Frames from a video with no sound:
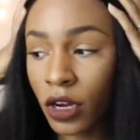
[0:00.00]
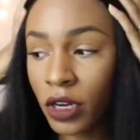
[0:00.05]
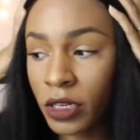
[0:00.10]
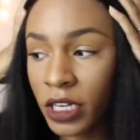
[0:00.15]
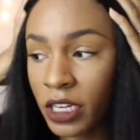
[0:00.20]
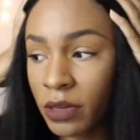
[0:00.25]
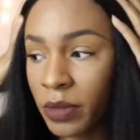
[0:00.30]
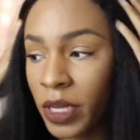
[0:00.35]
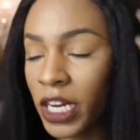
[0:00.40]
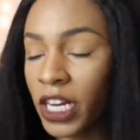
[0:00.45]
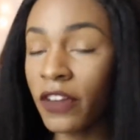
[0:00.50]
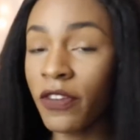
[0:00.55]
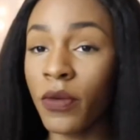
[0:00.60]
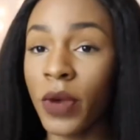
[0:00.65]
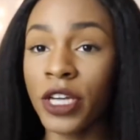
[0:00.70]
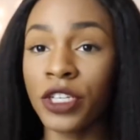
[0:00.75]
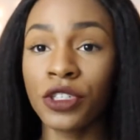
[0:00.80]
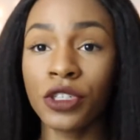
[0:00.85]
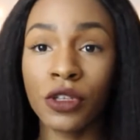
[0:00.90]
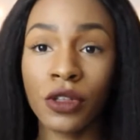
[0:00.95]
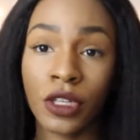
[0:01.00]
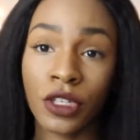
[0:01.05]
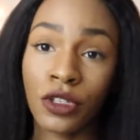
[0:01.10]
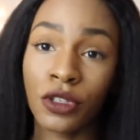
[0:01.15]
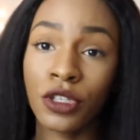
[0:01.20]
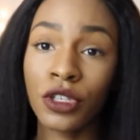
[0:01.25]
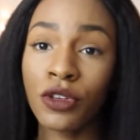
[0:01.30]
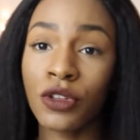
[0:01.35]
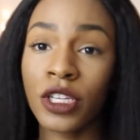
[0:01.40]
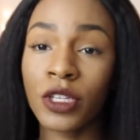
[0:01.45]
There are many different ways you can do this.
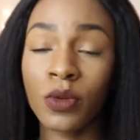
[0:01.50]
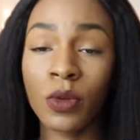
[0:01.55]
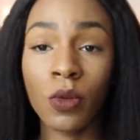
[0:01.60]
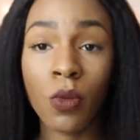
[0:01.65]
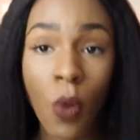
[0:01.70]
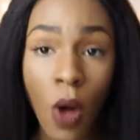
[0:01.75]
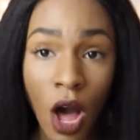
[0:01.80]
You can do this with